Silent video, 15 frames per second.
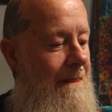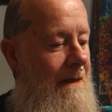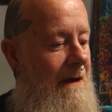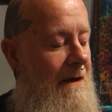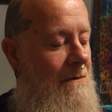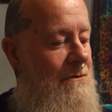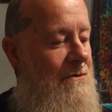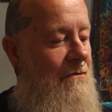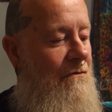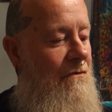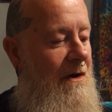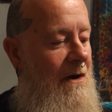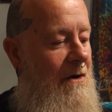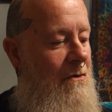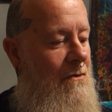It was a
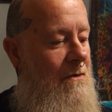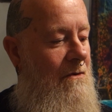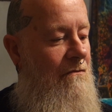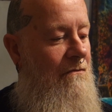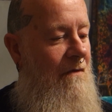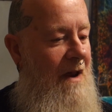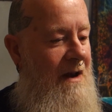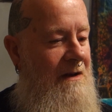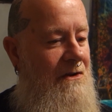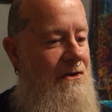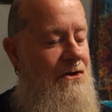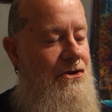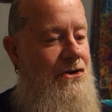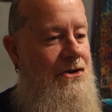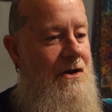real
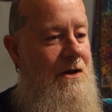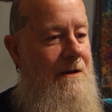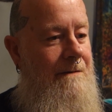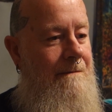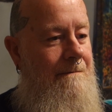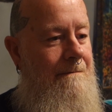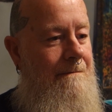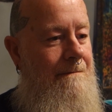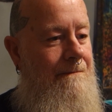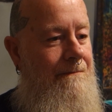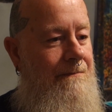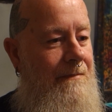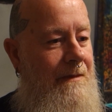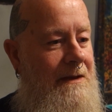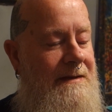wrench
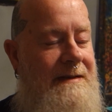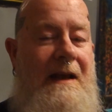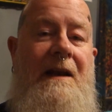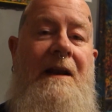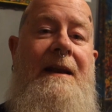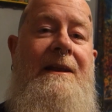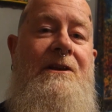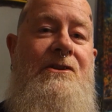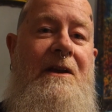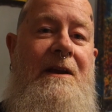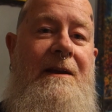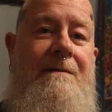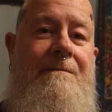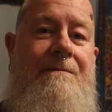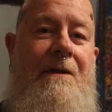selling
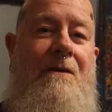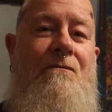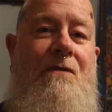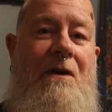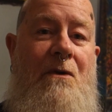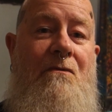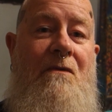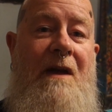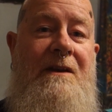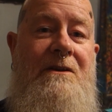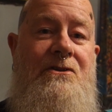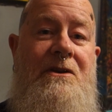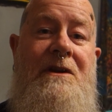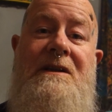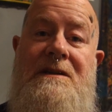Ishii, a real
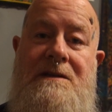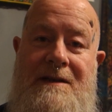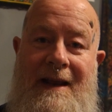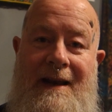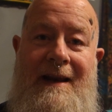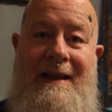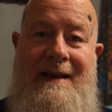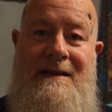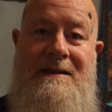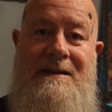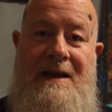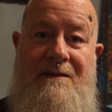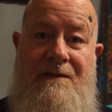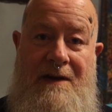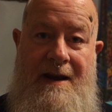wrench, and it still is,
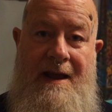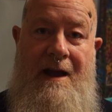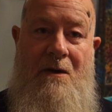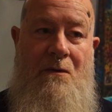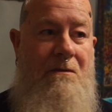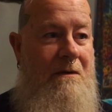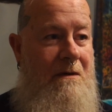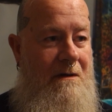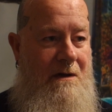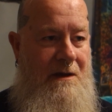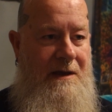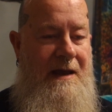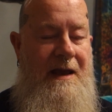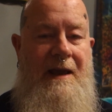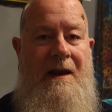even now,
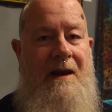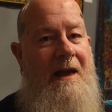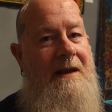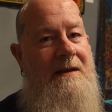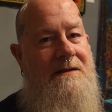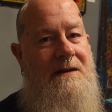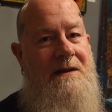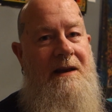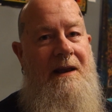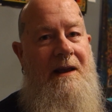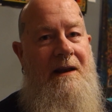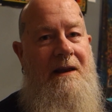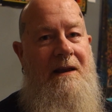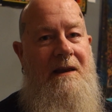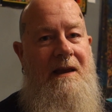
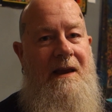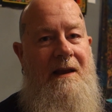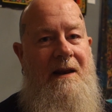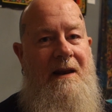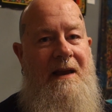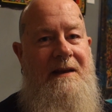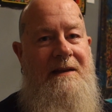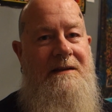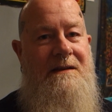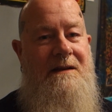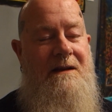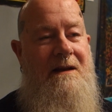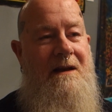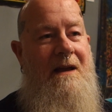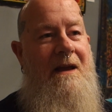nearly a year
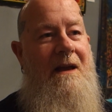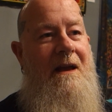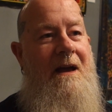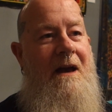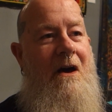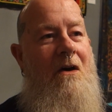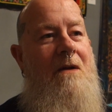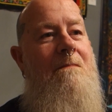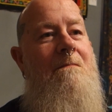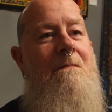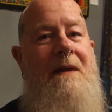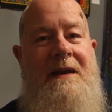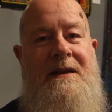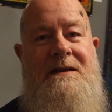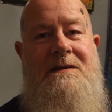later, I
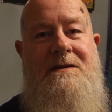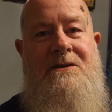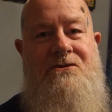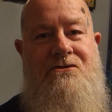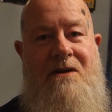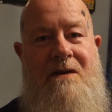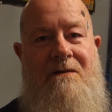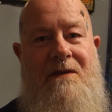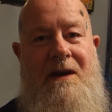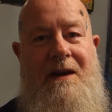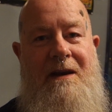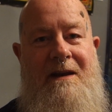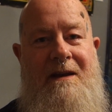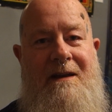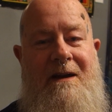miss
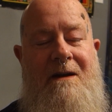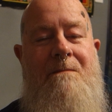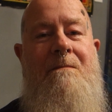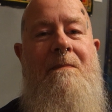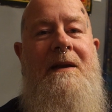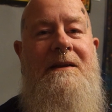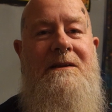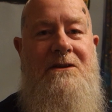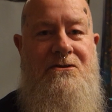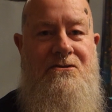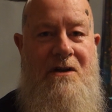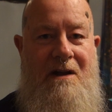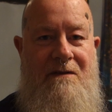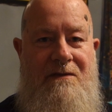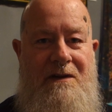travelling. I miss the
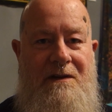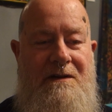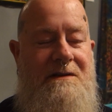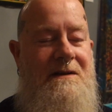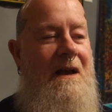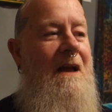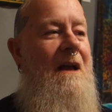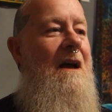travellers.